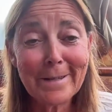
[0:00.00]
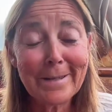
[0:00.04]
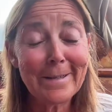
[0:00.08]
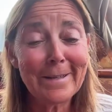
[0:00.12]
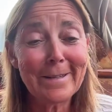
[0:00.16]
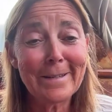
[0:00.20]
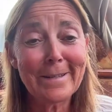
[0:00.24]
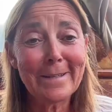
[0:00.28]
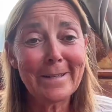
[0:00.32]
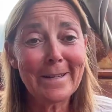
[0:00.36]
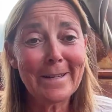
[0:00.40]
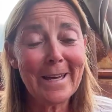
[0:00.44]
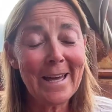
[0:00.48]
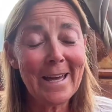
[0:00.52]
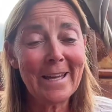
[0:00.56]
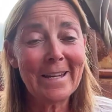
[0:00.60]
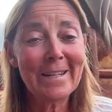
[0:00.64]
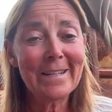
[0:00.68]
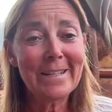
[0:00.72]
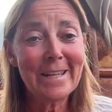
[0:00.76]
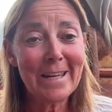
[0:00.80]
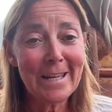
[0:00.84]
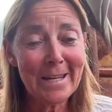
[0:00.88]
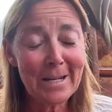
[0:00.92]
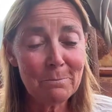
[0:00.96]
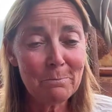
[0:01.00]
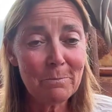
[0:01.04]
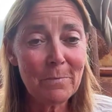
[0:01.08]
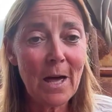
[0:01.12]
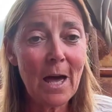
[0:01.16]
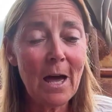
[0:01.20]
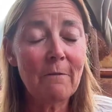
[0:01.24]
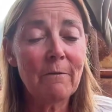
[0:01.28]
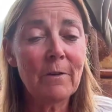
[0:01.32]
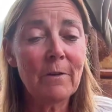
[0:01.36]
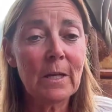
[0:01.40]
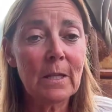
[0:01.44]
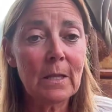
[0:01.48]
and
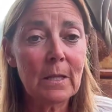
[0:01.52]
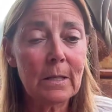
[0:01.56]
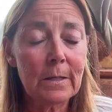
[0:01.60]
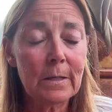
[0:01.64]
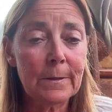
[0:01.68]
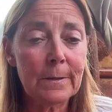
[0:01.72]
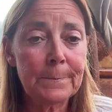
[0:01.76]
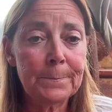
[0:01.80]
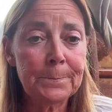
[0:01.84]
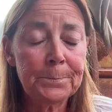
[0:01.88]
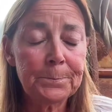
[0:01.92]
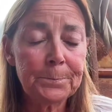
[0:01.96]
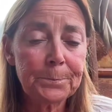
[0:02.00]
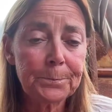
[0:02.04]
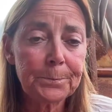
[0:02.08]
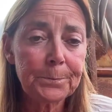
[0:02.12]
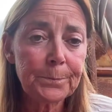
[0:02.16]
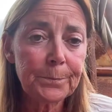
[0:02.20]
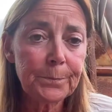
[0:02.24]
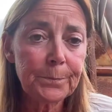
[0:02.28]
having the